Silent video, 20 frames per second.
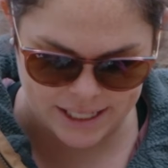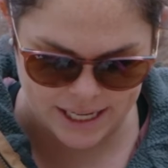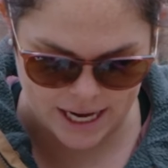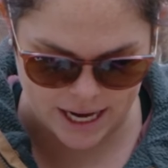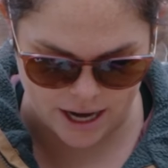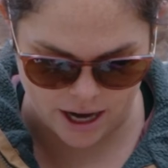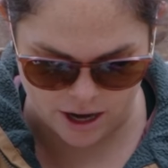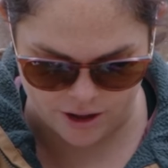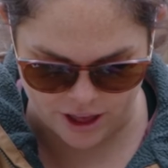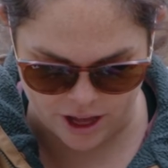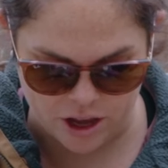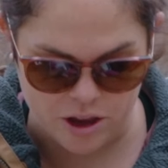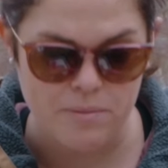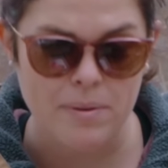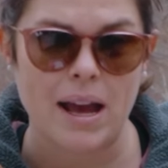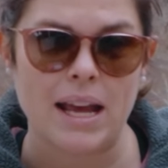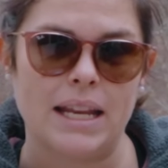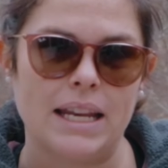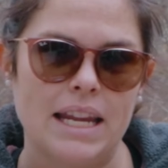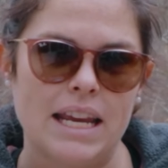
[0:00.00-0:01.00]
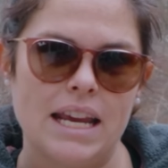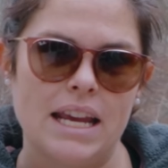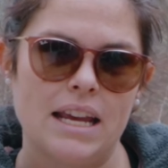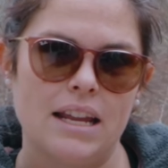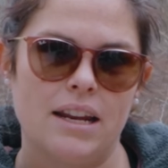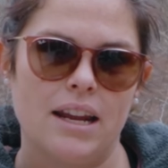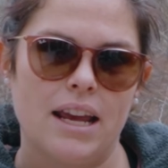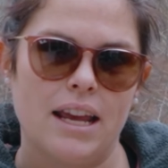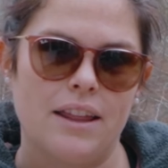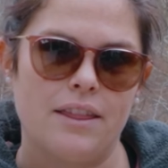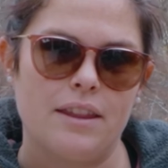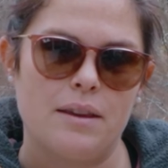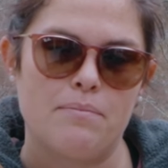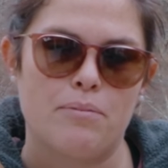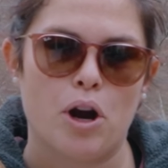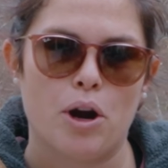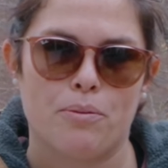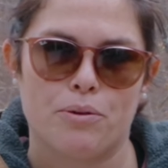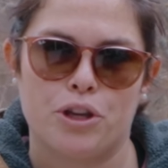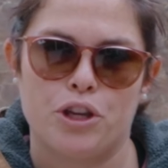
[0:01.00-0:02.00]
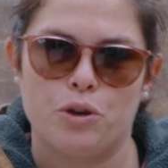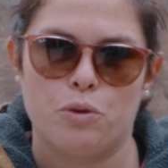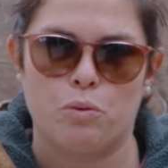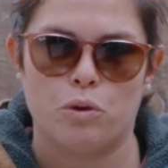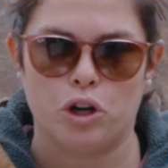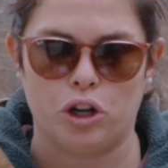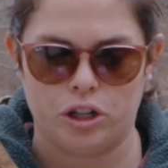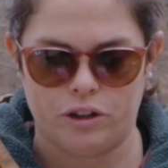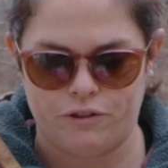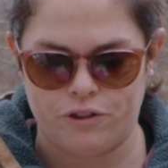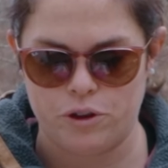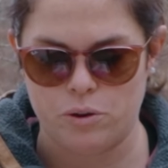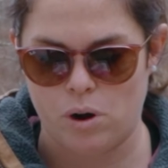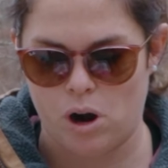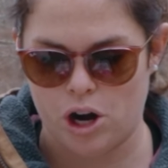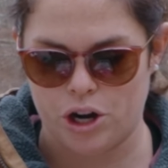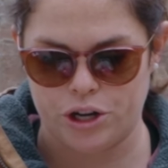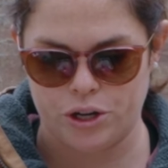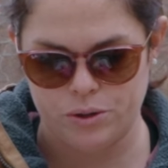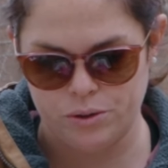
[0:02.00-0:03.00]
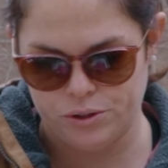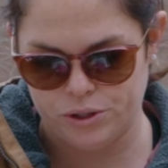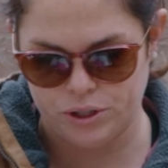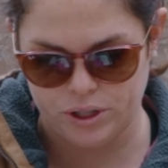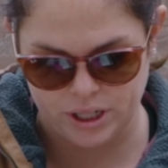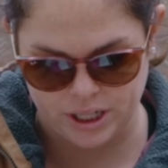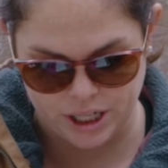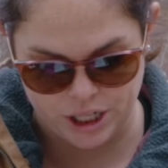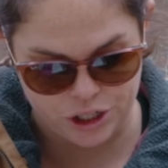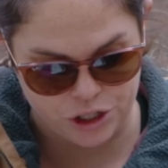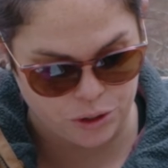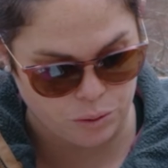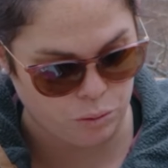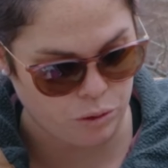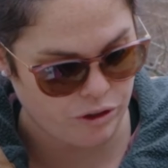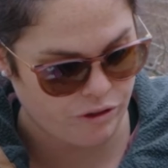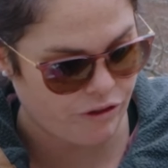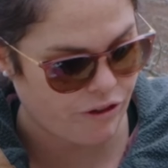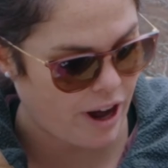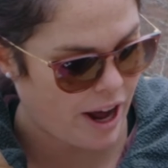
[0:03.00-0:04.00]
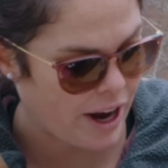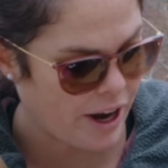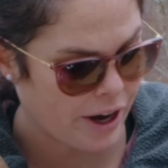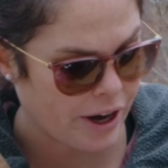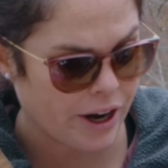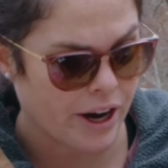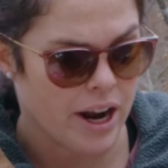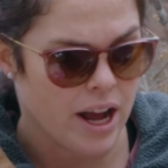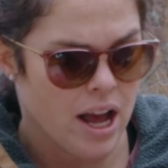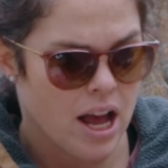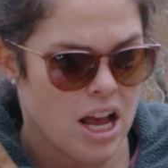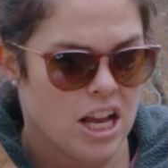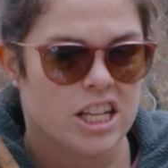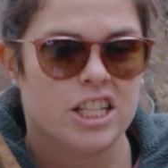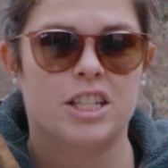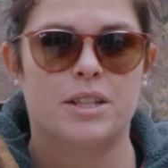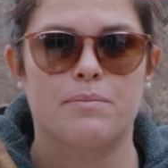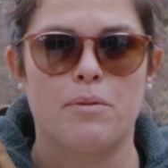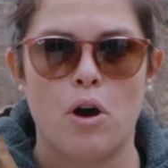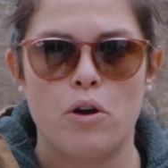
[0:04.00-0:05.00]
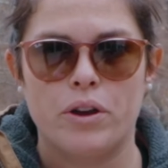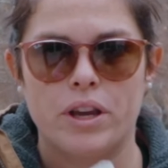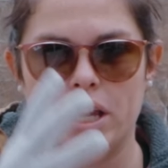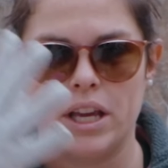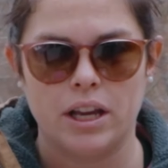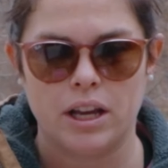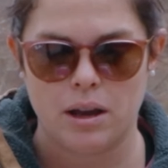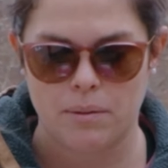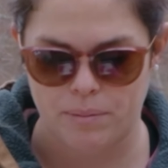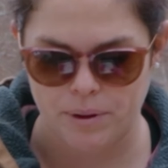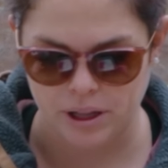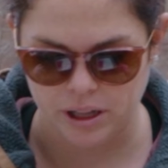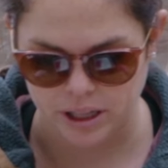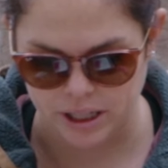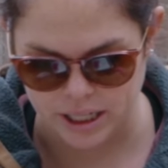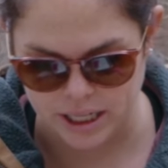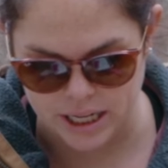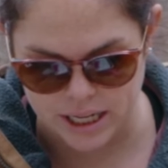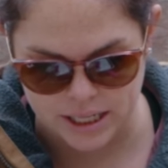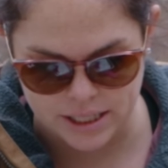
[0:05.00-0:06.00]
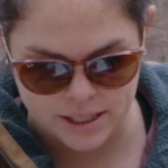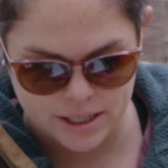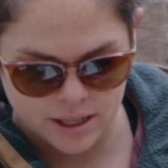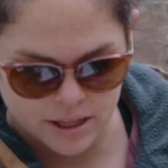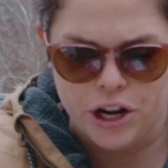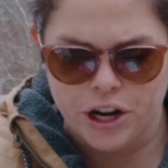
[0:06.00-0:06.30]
here that you might need in the barbecue world if you are new to the Ninja Woodfire smoking abilities.